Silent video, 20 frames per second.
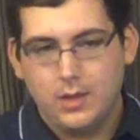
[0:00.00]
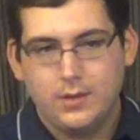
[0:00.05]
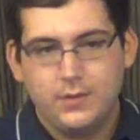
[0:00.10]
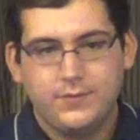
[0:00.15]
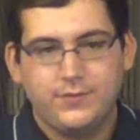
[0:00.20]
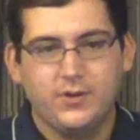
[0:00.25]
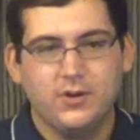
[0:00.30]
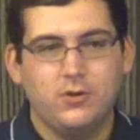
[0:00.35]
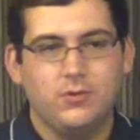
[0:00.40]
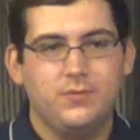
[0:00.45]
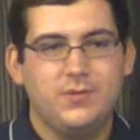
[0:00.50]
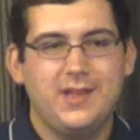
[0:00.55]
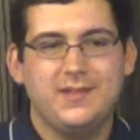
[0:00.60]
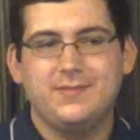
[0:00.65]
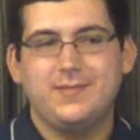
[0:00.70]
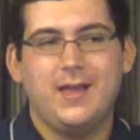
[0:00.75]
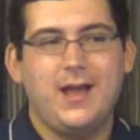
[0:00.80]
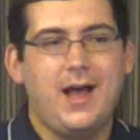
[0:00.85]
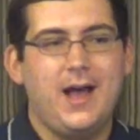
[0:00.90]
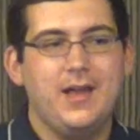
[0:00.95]
So
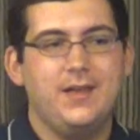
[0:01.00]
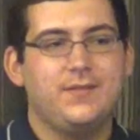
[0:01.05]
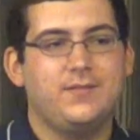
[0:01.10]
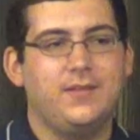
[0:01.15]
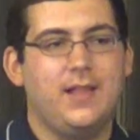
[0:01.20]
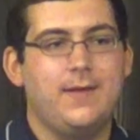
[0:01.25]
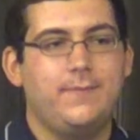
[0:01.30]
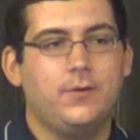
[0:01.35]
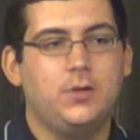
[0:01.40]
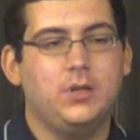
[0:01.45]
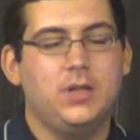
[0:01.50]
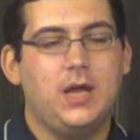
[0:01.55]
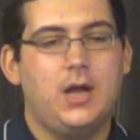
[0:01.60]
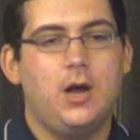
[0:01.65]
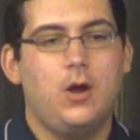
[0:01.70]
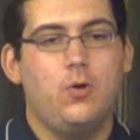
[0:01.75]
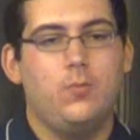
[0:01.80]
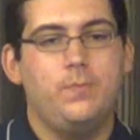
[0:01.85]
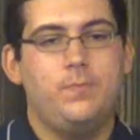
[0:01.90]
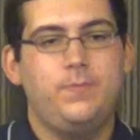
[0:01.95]
at the highest
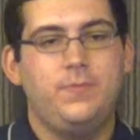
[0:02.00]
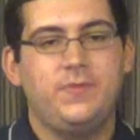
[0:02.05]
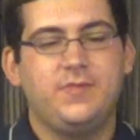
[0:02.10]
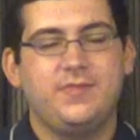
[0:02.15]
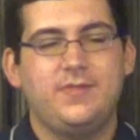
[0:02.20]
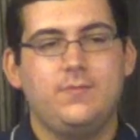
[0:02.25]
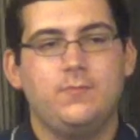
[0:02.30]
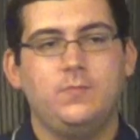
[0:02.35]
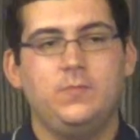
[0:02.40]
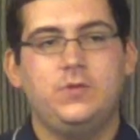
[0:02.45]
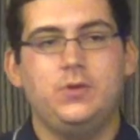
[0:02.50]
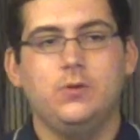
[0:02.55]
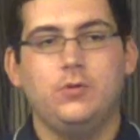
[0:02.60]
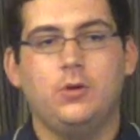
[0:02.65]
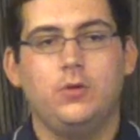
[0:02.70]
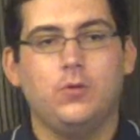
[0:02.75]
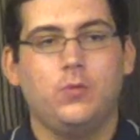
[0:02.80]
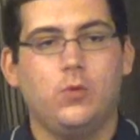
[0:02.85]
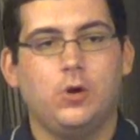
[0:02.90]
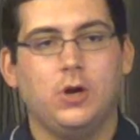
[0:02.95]
level, due
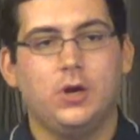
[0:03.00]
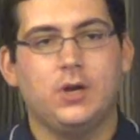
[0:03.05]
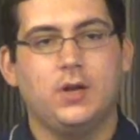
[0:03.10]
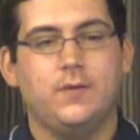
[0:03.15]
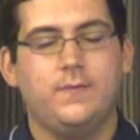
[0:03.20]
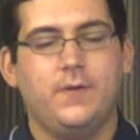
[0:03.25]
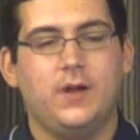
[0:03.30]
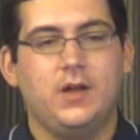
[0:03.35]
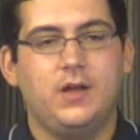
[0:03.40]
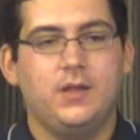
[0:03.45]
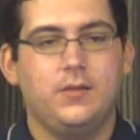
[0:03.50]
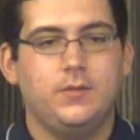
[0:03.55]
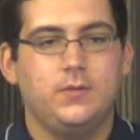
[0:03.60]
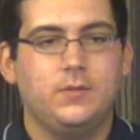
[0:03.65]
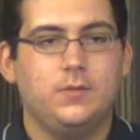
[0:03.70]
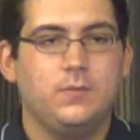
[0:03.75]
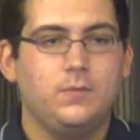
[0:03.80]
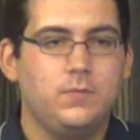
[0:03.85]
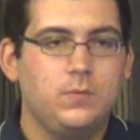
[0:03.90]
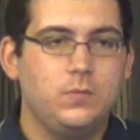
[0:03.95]
to the work of
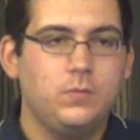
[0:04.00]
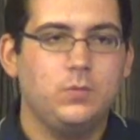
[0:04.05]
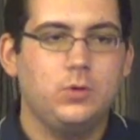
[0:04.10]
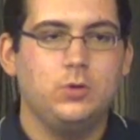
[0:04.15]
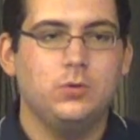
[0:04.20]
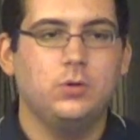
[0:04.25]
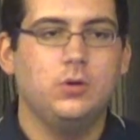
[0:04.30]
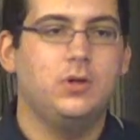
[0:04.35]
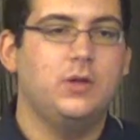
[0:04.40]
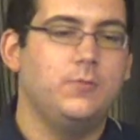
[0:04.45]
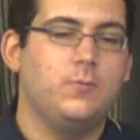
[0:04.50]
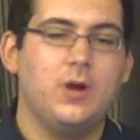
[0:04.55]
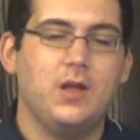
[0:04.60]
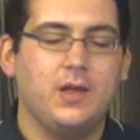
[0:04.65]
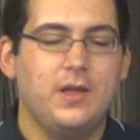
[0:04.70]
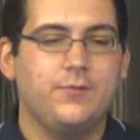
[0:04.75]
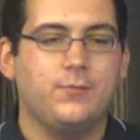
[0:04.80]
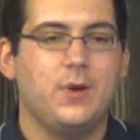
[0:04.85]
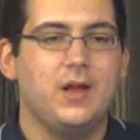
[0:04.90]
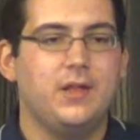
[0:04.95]
Google and
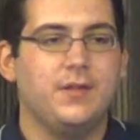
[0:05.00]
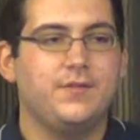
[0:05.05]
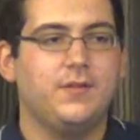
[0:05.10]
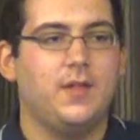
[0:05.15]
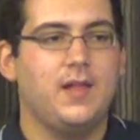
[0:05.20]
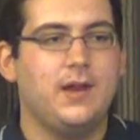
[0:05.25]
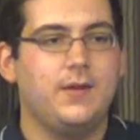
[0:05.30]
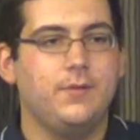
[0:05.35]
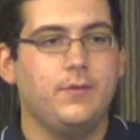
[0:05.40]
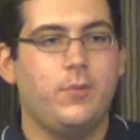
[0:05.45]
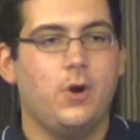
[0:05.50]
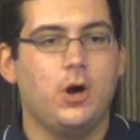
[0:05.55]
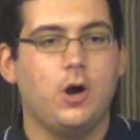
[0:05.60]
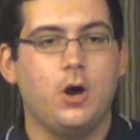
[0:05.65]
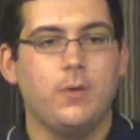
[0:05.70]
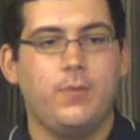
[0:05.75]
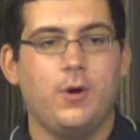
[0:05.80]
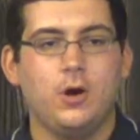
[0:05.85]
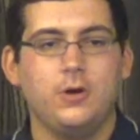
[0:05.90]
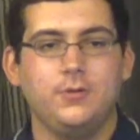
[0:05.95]
as well as a lot of
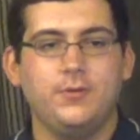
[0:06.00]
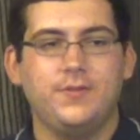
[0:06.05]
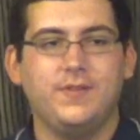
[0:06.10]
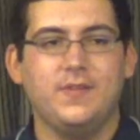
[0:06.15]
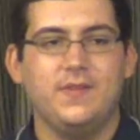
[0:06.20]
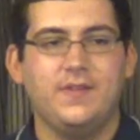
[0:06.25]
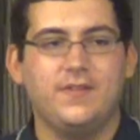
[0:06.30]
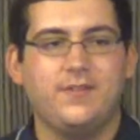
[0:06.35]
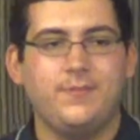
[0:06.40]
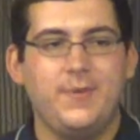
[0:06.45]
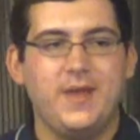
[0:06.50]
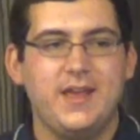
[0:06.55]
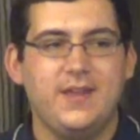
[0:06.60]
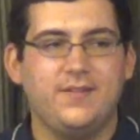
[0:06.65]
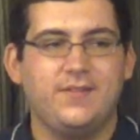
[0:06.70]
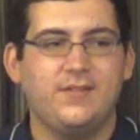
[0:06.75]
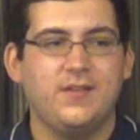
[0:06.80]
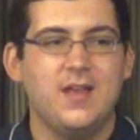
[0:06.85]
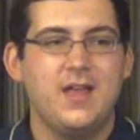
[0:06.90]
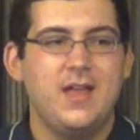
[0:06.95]
our partners in this
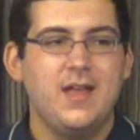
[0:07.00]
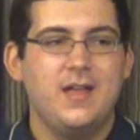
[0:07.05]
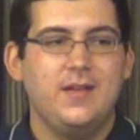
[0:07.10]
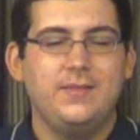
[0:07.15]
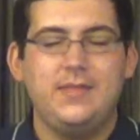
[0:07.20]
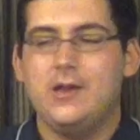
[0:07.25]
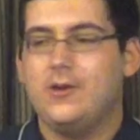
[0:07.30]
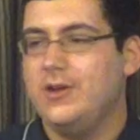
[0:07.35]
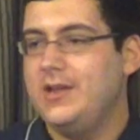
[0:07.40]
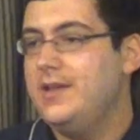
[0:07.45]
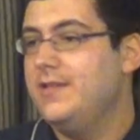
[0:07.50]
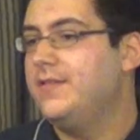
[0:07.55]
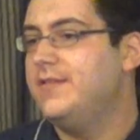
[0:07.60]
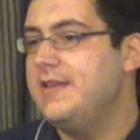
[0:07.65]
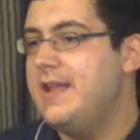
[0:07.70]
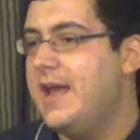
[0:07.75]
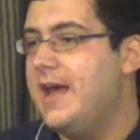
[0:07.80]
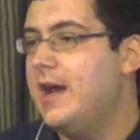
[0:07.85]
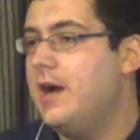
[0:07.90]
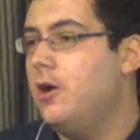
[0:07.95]
space, there is
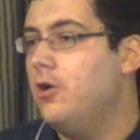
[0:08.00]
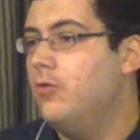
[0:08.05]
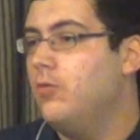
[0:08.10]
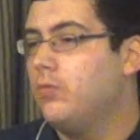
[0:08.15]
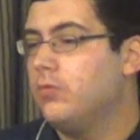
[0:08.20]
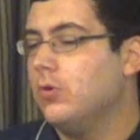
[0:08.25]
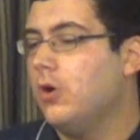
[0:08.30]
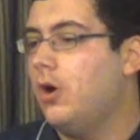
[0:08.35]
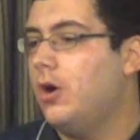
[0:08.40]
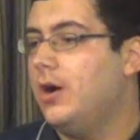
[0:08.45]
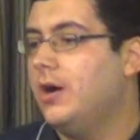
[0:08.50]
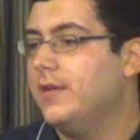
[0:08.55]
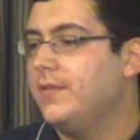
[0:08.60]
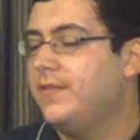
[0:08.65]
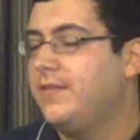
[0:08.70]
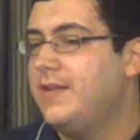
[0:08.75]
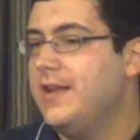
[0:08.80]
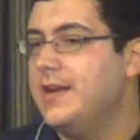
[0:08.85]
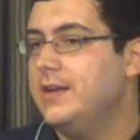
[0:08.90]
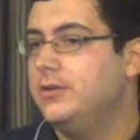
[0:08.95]
now raw
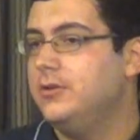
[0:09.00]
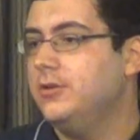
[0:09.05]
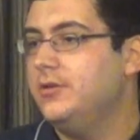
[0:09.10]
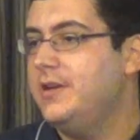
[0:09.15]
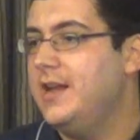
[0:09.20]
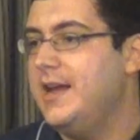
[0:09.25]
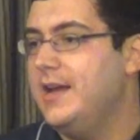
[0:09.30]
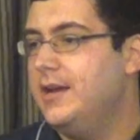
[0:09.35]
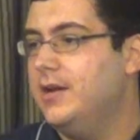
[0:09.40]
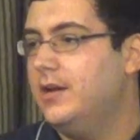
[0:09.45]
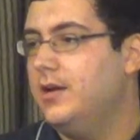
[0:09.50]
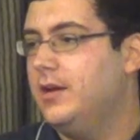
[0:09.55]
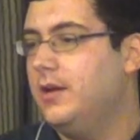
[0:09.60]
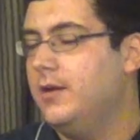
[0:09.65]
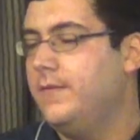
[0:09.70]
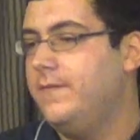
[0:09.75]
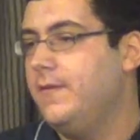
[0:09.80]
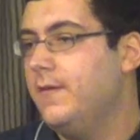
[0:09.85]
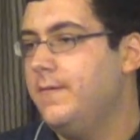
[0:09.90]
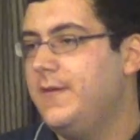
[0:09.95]
standard data
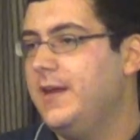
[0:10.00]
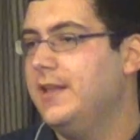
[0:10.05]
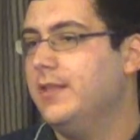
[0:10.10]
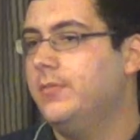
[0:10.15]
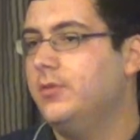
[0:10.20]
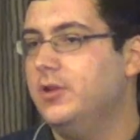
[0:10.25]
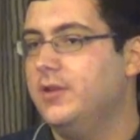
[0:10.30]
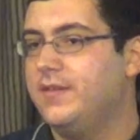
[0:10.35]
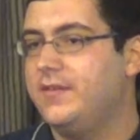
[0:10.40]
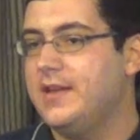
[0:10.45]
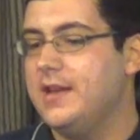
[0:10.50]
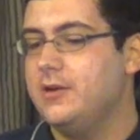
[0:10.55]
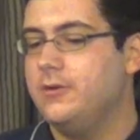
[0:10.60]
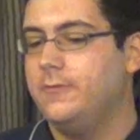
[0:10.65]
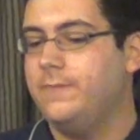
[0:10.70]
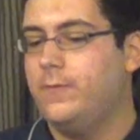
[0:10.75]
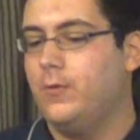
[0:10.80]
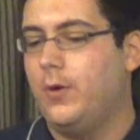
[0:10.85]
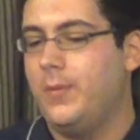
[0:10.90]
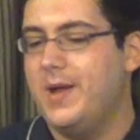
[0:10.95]
available in
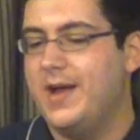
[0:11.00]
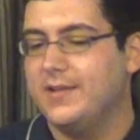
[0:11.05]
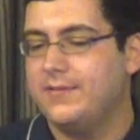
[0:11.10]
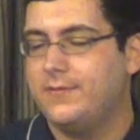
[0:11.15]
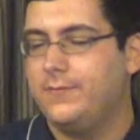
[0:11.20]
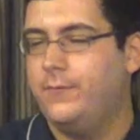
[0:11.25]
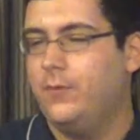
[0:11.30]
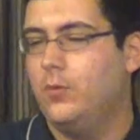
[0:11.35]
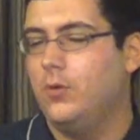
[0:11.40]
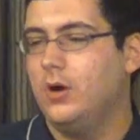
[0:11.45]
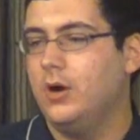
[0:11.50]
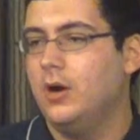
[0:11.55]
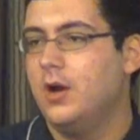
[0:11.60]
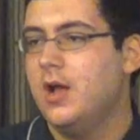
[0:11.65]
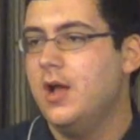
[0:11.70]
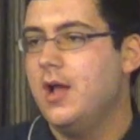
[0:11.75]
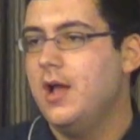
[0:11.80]
standard formats for